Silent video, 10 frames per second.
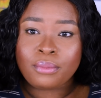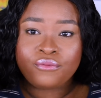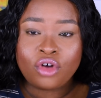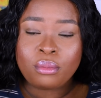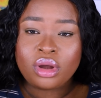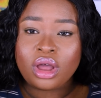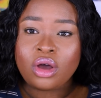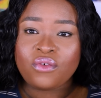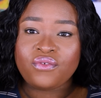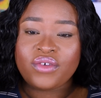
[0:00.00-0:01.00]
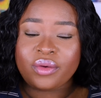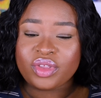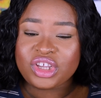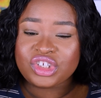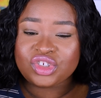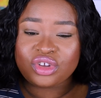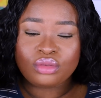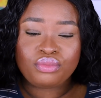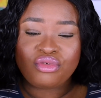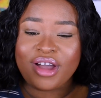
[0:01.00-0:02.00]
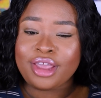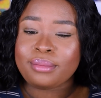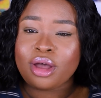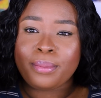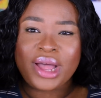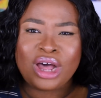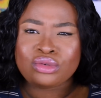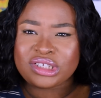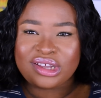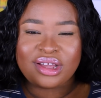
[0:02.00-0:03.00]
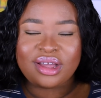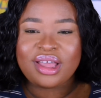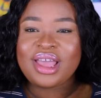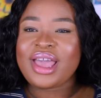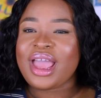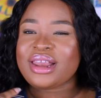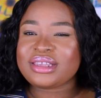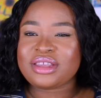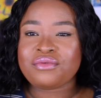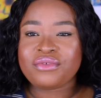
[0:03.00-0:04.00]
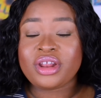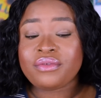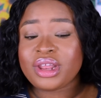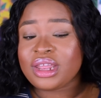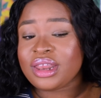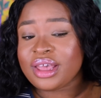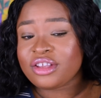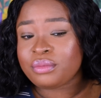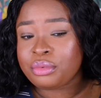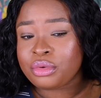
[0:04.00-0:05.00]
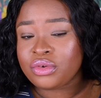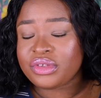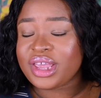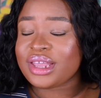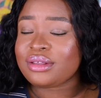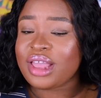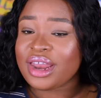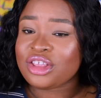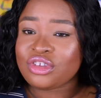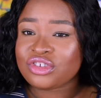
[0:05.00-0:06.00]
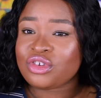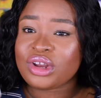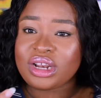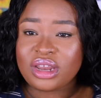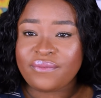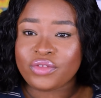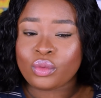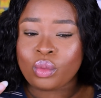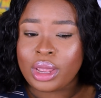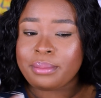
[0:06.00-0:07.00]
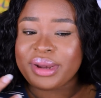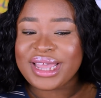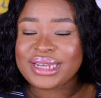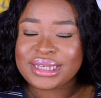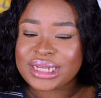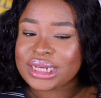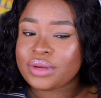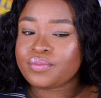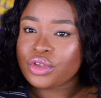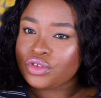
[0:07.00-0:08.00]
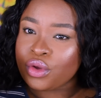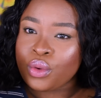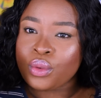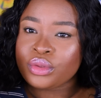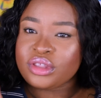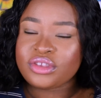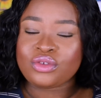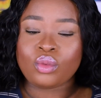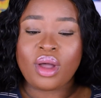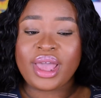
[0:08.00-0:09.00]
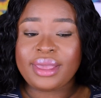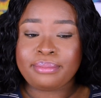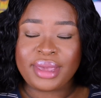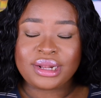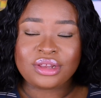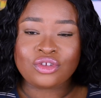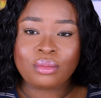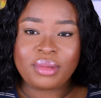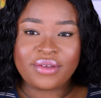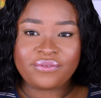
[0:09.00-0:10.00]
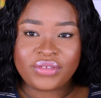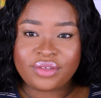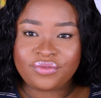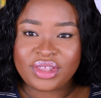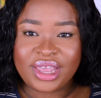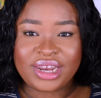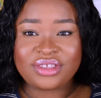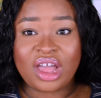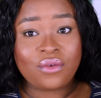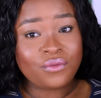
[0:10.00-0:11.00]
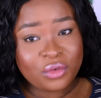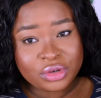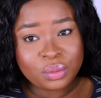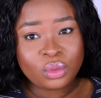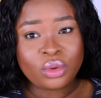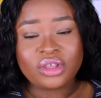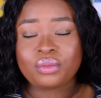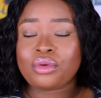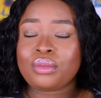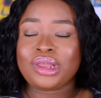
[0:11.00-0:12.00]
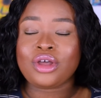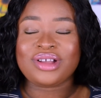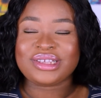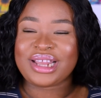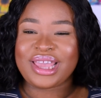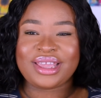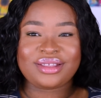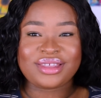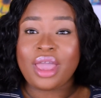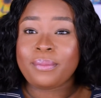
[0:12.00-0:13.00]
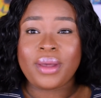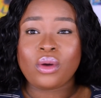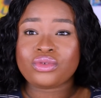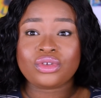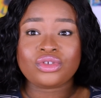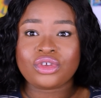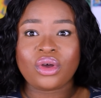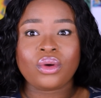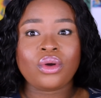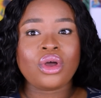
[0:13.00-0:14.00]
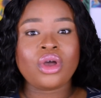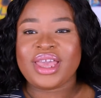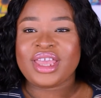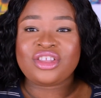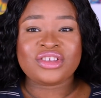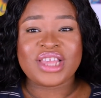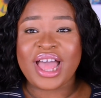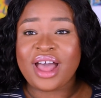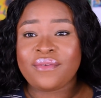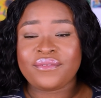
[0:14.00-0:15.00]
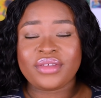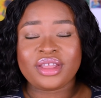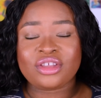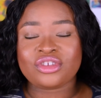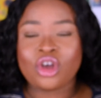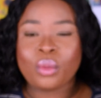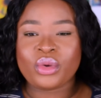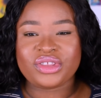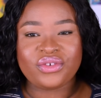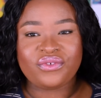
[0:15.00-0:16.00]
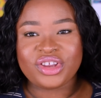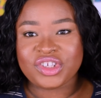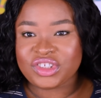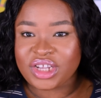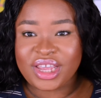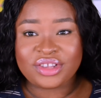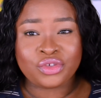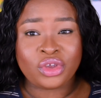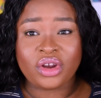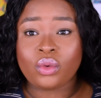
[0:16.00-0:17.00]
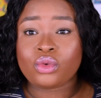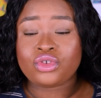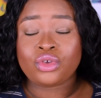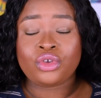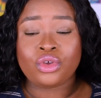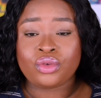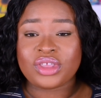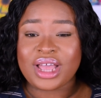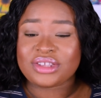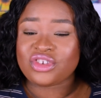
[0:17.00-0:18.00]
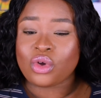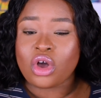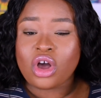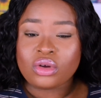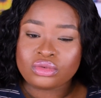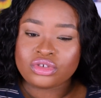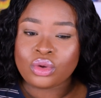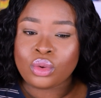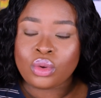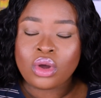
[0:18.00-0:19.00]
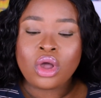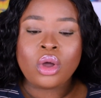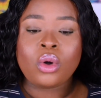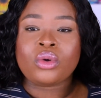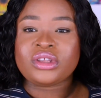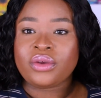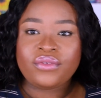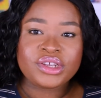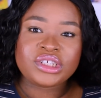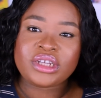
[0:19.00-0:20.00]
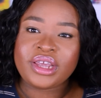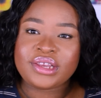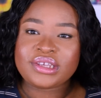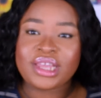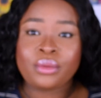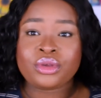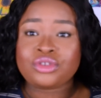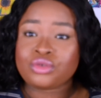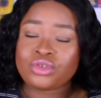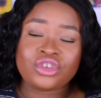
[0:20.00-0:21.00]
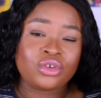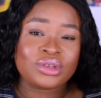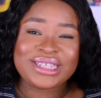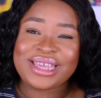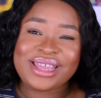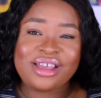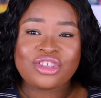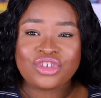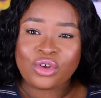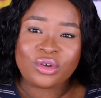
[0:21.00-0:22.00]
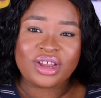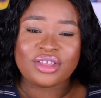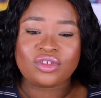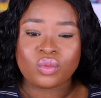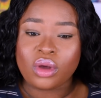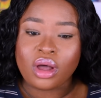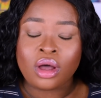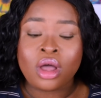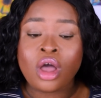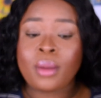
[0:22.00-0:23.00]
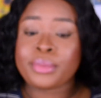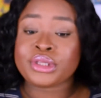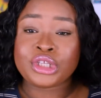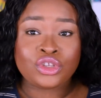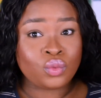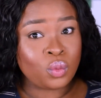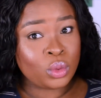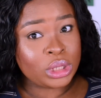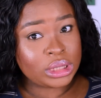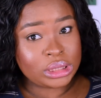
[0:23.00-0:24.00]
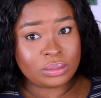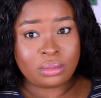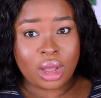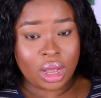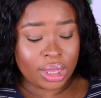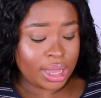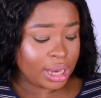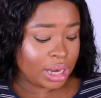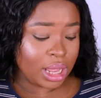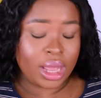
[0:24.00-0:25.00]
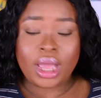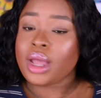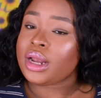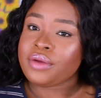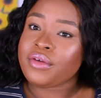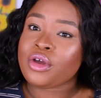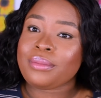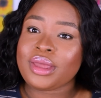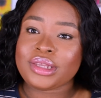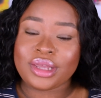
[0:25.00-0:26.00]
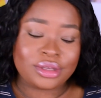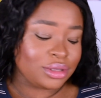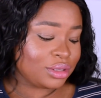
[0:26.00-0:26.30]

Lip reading: formula of foundation, primer, powder, and it's a really really nice product, and it does not lift when blending. So this is why I made it to my 5th, and it's affordable. It's probably cost like £10 or so. It does come with different shades you can also use as your contour, or different shades that will suit your skin tone as well, but this one is mine and I highly recommend it.